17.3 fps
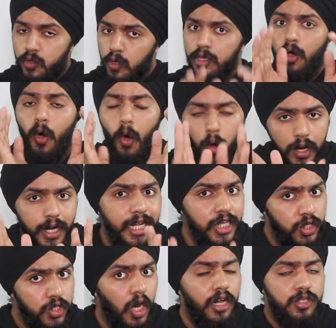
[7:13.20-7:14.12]
So the
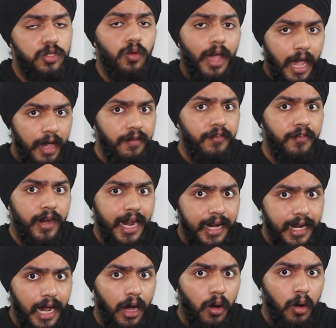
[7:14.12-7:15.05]
only choice you have
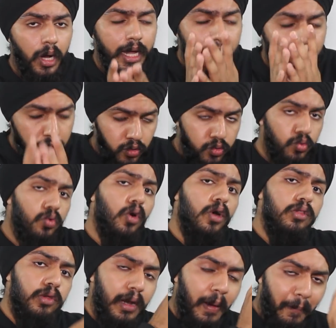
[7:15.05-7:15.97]
right now is to
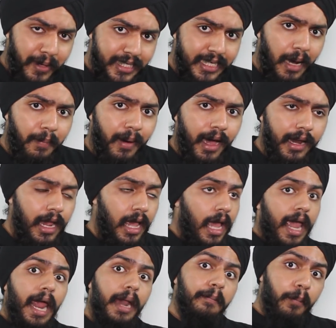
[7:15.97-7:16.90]
go to the pejabat
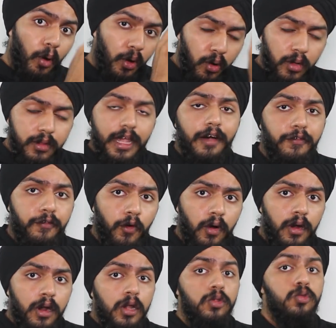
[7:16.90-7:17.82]
and borrow their
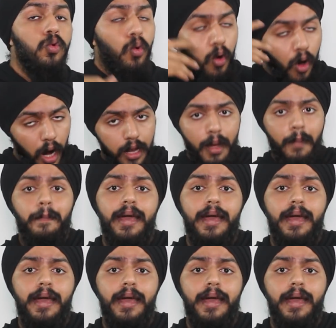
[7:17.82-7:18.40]
phone to call your